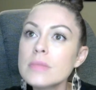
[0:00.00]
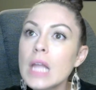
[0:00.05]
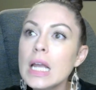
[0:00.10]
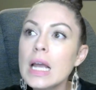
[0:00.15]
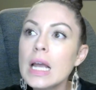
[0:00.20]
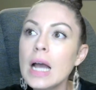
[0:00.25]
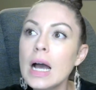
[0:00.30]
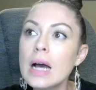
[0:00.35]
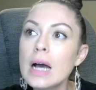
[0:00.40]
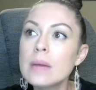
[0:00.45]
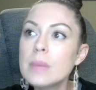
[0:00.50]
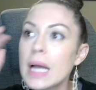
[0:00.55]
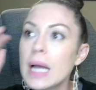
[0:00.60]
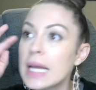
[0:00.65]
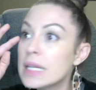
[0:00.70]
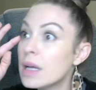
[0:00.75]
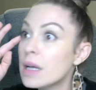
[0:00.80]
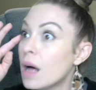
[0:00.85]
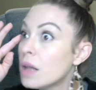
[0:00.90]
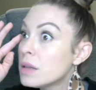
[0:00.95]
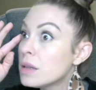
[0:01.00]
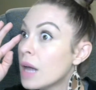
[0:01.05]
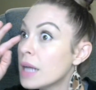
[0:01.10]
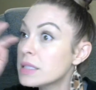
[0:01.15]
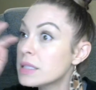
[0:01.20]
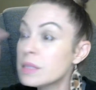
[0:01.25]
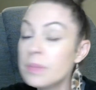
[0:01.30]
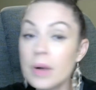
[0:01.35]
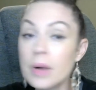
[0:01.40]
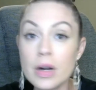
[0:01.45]
And lots
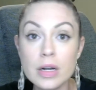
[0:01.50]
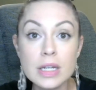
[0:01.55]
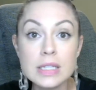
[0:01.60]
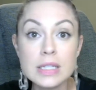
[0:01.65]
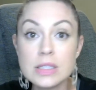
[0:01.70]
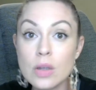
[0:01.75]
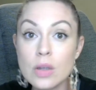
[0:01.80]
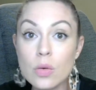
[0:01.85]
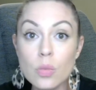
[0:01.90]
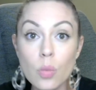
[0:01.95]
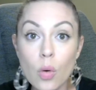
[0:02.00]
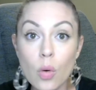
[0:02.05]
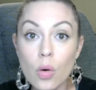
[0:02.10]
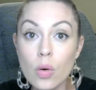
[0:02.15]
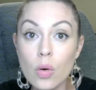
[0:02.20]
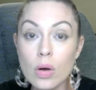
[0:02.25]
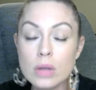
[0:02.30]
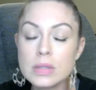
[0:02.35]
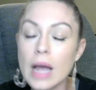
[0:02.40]
of parties won't,